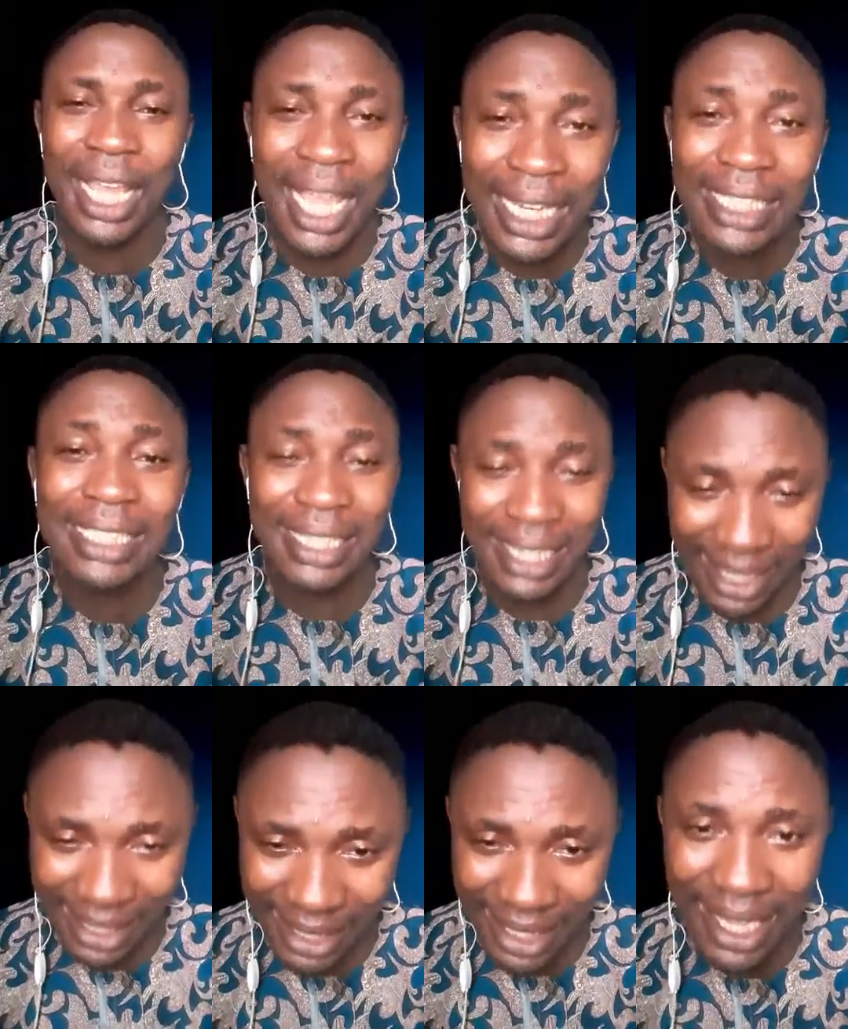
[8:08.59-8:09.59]
Anything
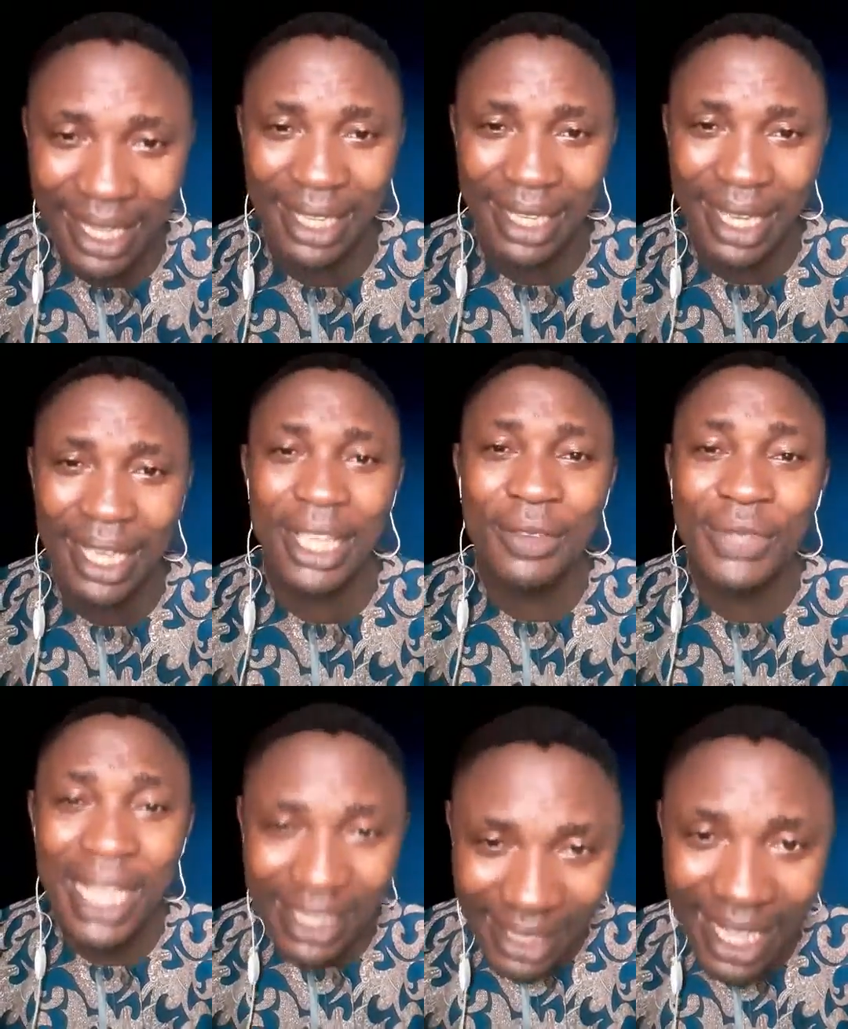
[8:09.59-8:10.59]
they say,
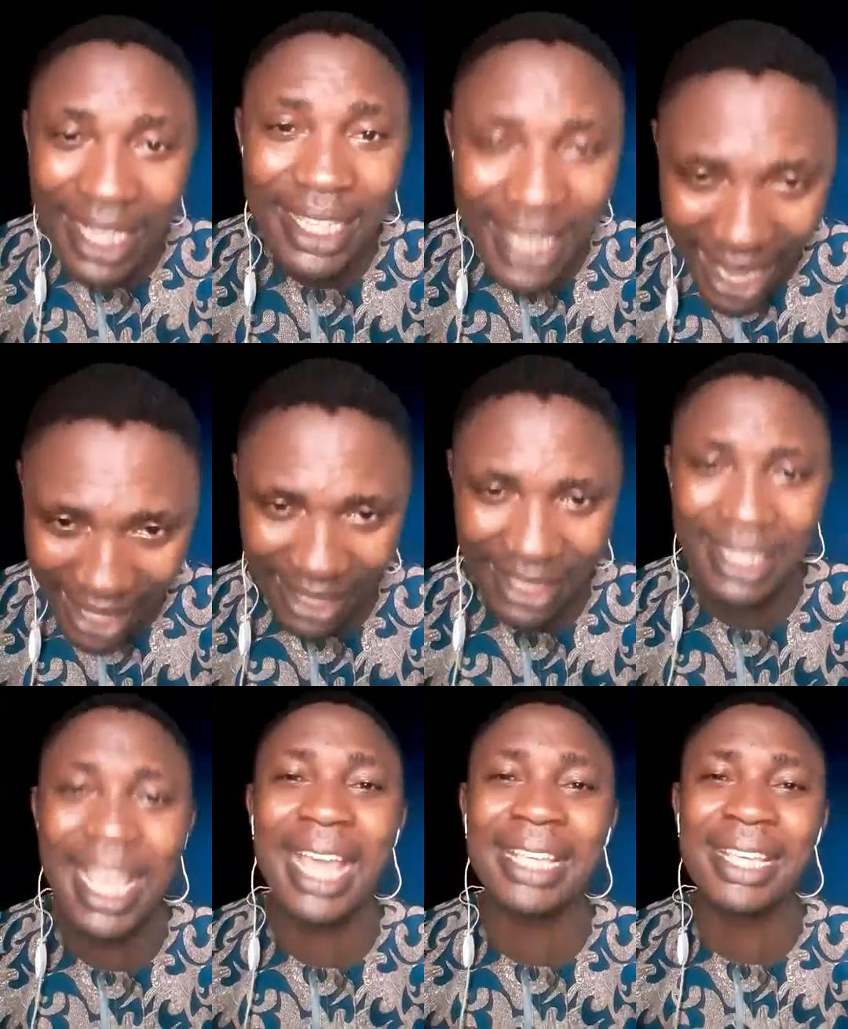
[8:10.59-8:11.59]
if they say yes,
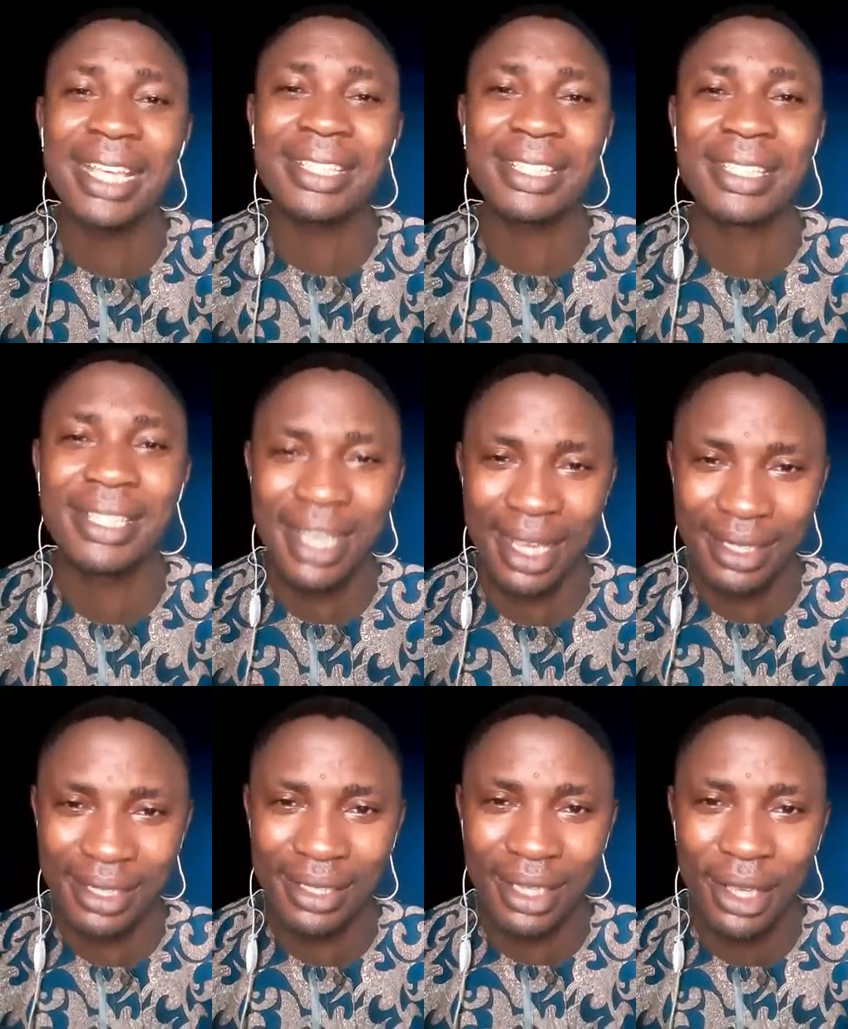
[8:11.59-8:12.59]
their yes is
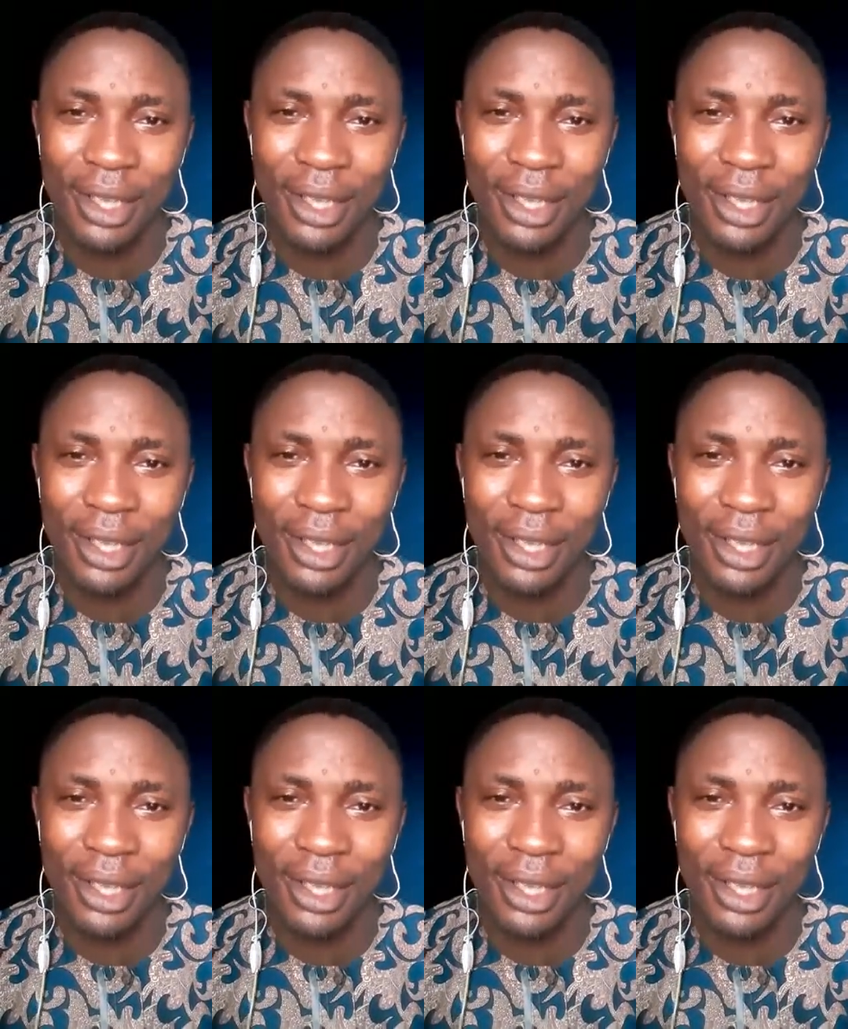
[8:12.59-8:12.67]
yes.